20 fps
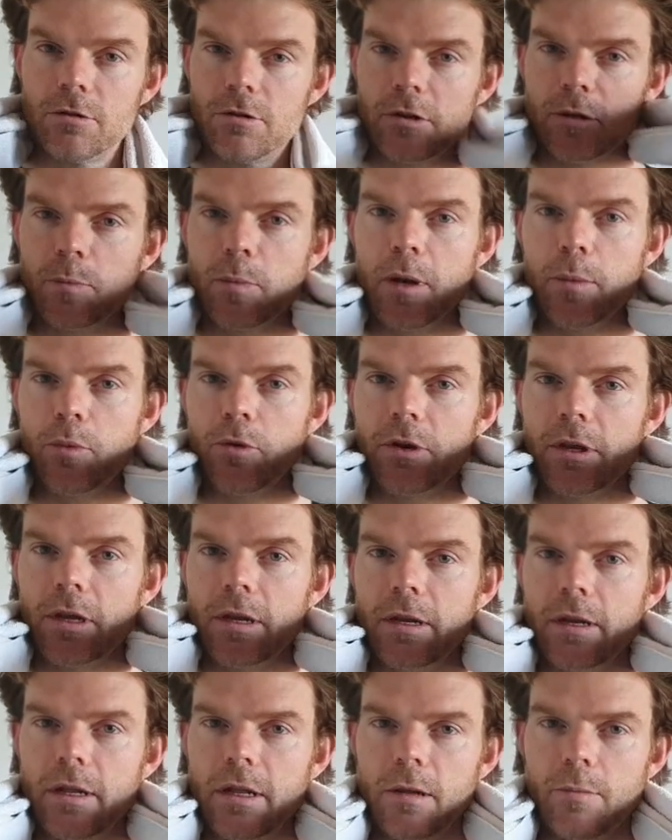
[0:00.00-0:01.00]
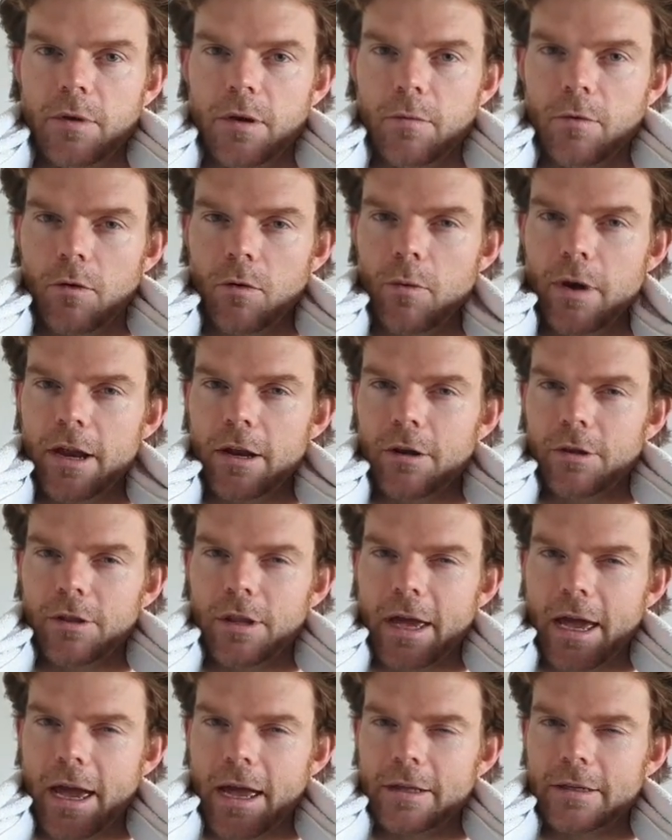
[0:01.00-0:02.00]
just by putting a little bit more weight on the
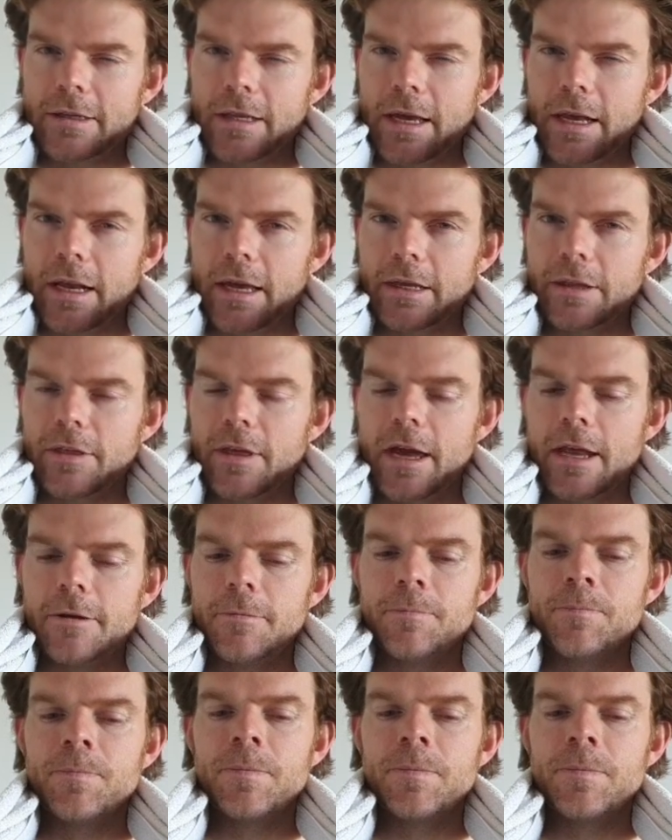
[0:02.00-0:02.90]
hands there like that,